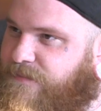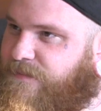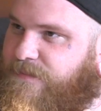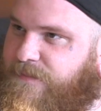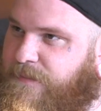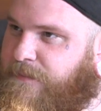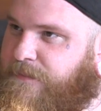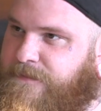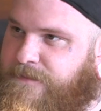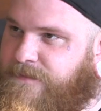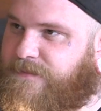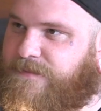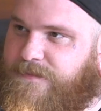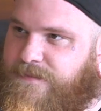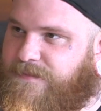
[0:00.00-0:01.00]
store,
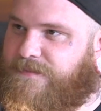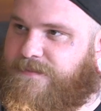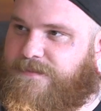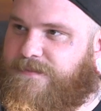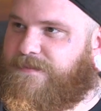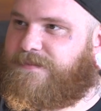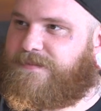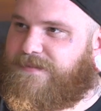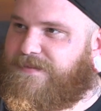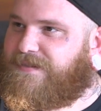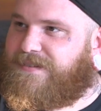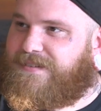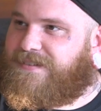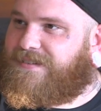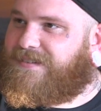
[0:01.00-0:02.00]

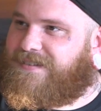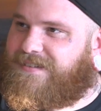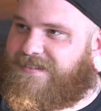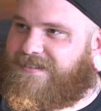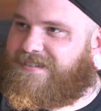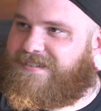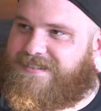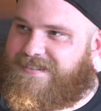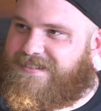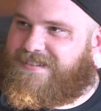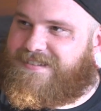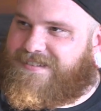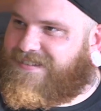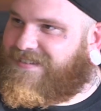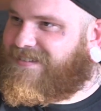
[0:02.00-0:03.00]
with everybody I was
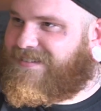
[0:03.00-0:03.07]
around.